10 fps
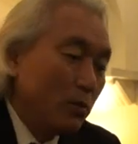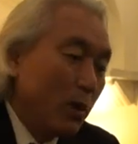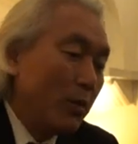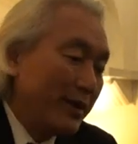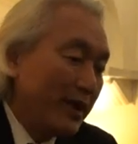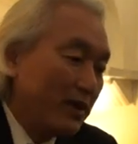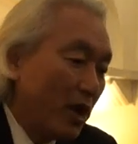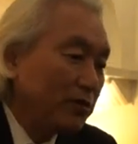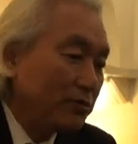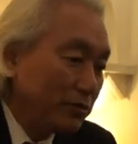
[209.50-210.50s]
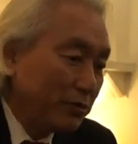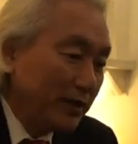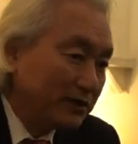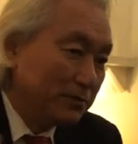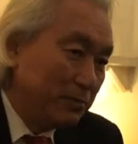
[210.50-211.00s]
What we cannot do
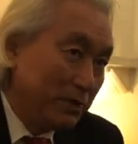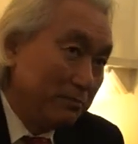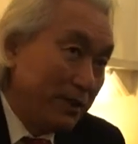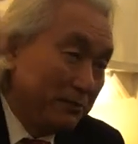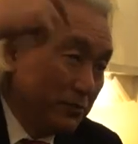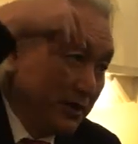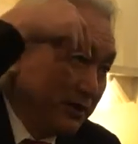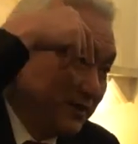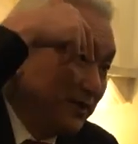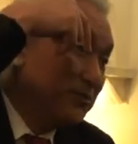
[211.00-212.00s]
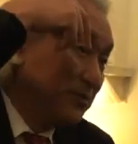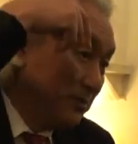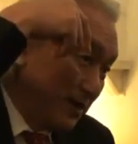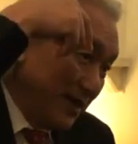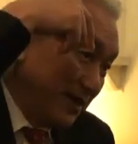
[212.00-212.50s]
is input memories into the
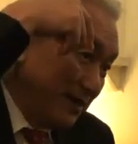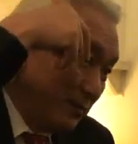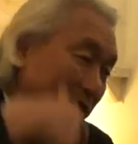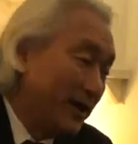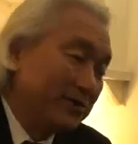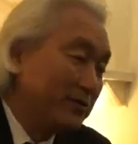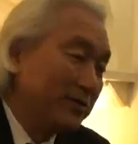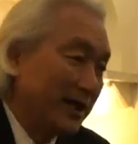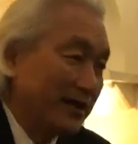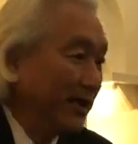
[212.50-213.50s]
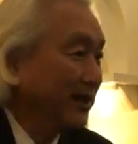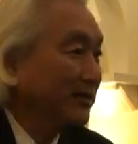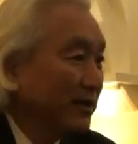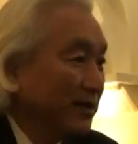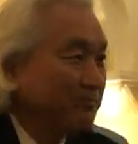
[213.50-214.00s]
brain. We cannot do that yet.
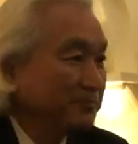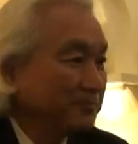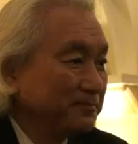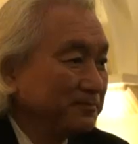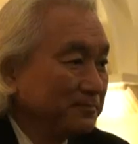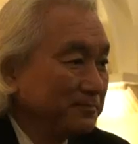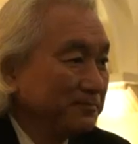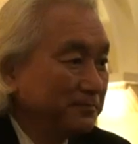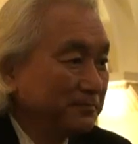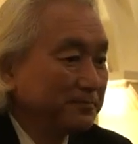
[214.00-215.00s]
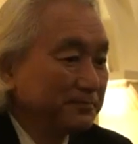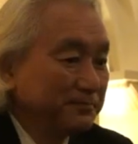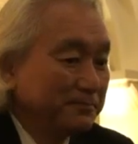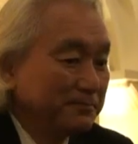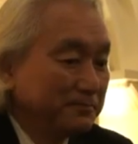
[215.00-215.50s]
There was a question
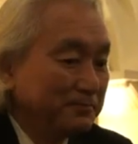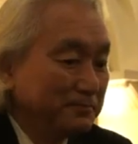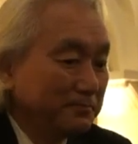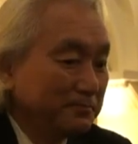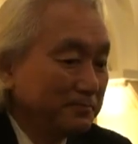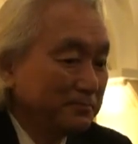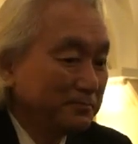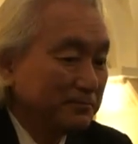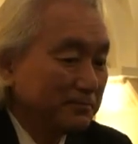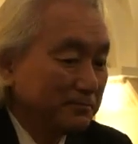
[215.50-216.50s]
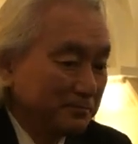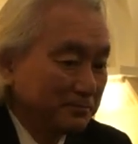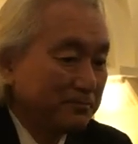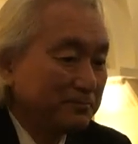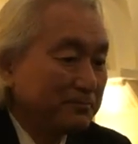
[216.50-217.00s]
in that movie.
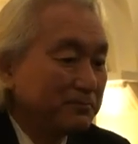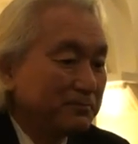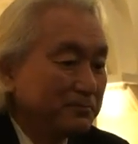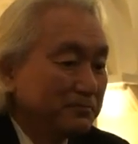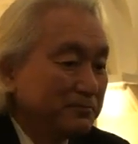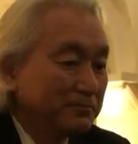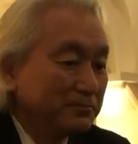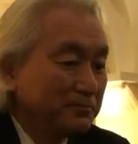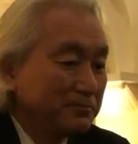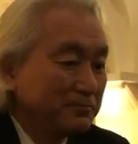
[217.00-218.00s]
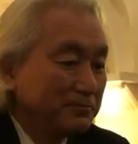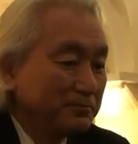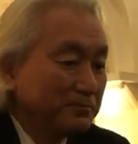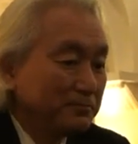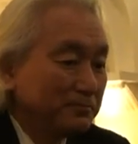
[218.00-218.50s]
Uh, he
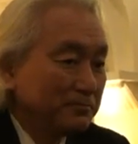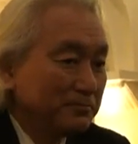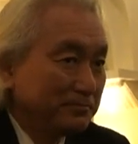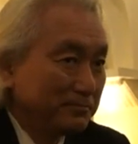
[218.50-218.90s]
was asking,